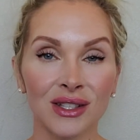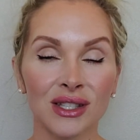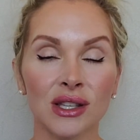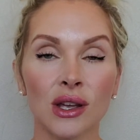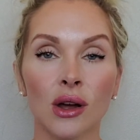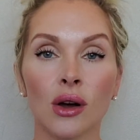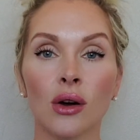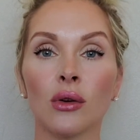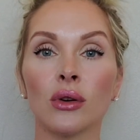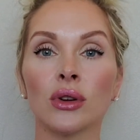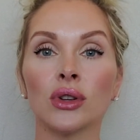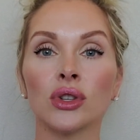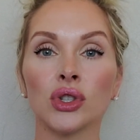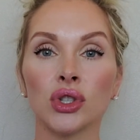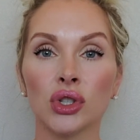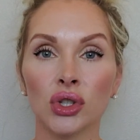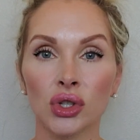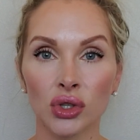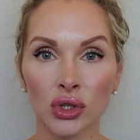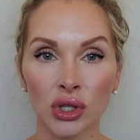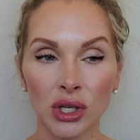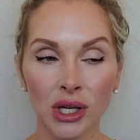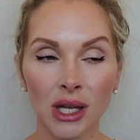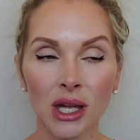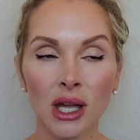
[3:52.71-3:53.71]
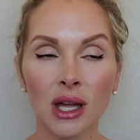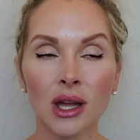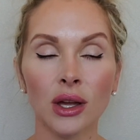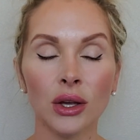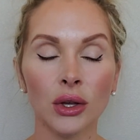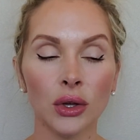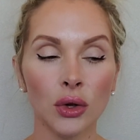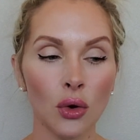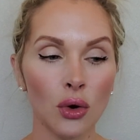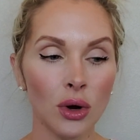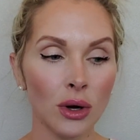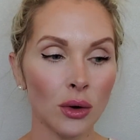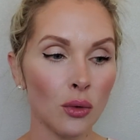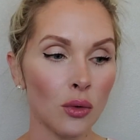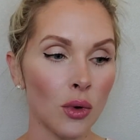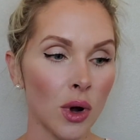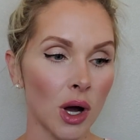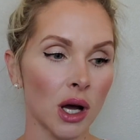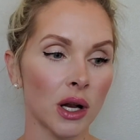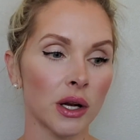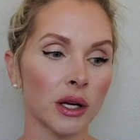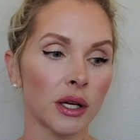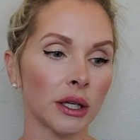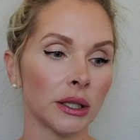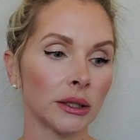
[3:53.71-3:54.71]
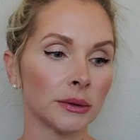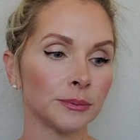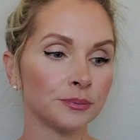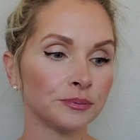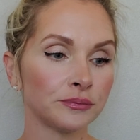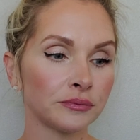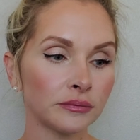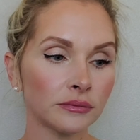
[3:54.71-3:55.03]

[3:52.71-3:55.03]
So drink your water.